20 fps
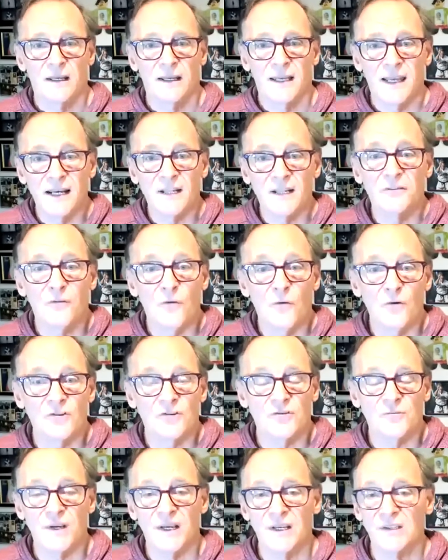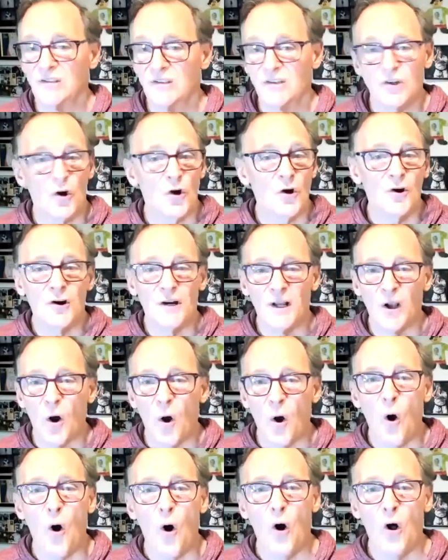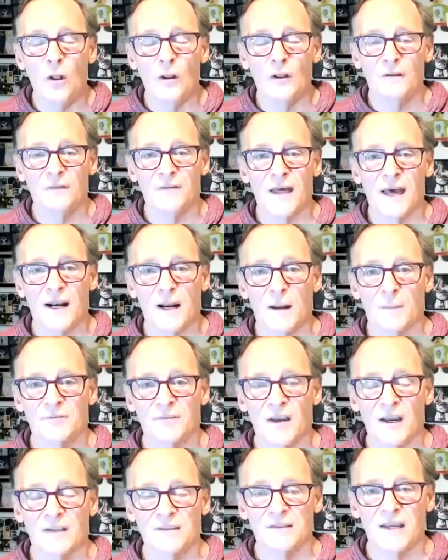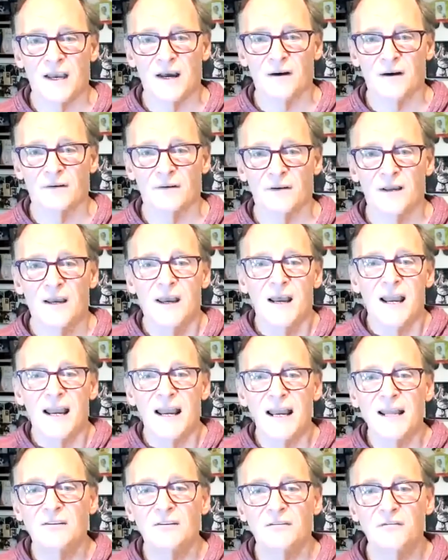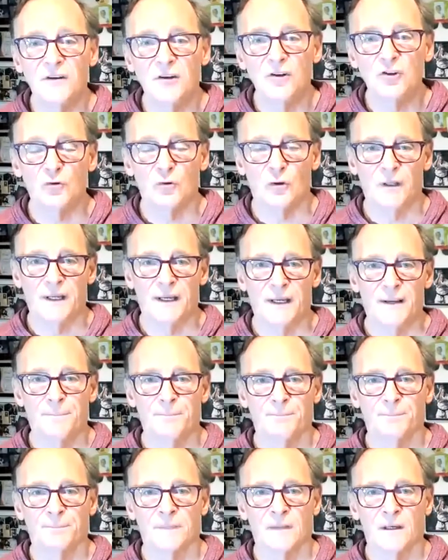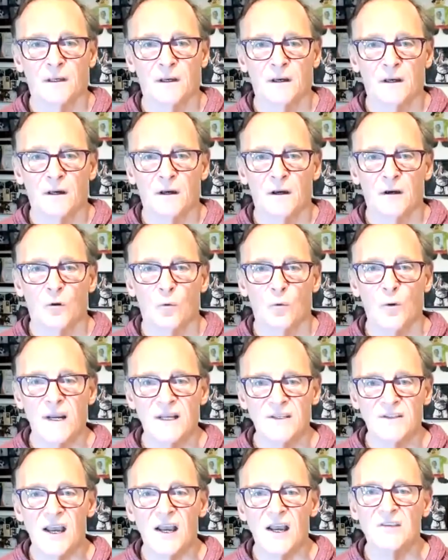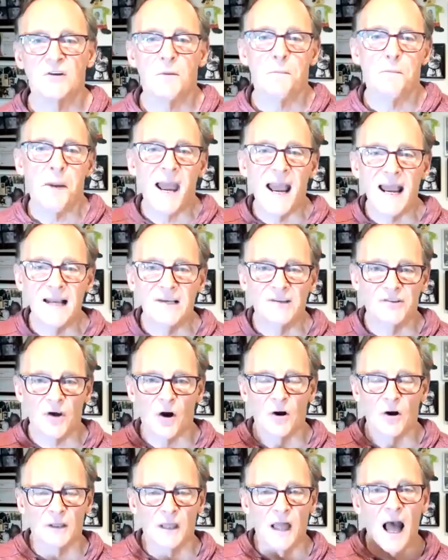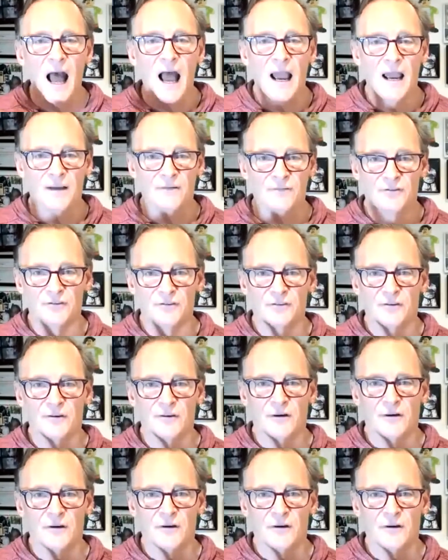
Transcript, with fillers: getting divorced means turning all of that upside down. Individually, we tend to pace our lives